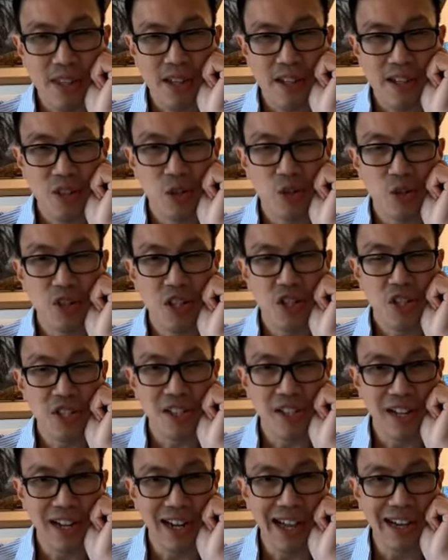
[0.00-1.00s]

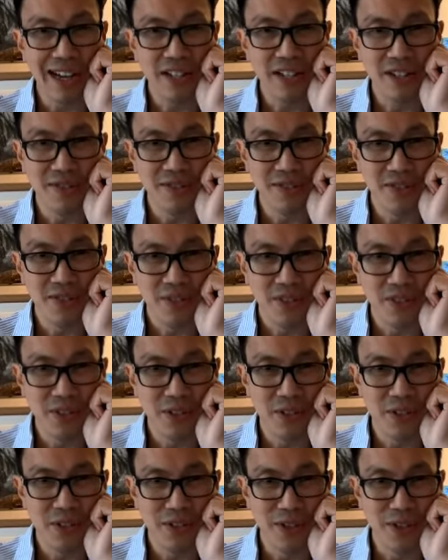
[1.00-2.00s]
Nutrition Collective,
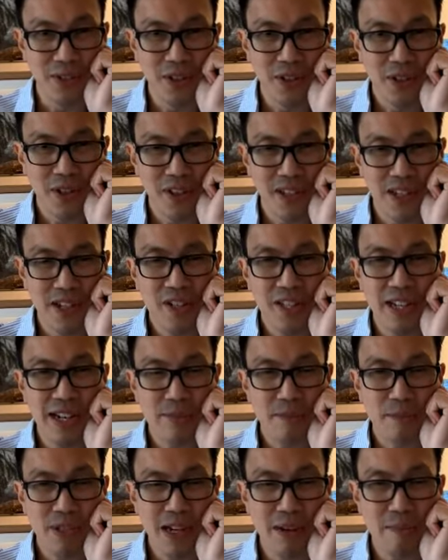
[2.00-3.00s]
don't you? Can you
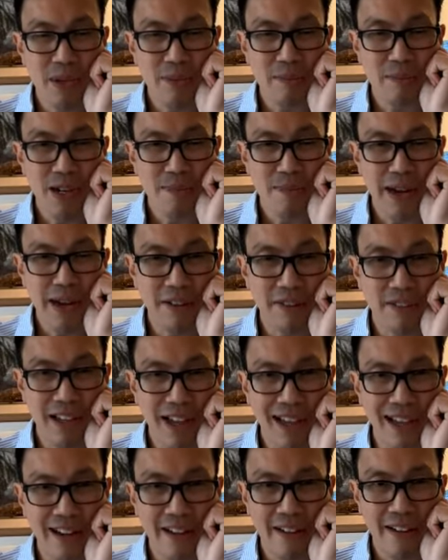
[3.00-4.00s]
tell me a bit about
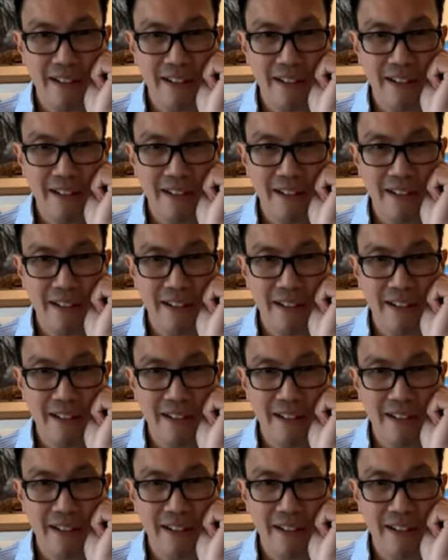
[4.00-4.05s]
that?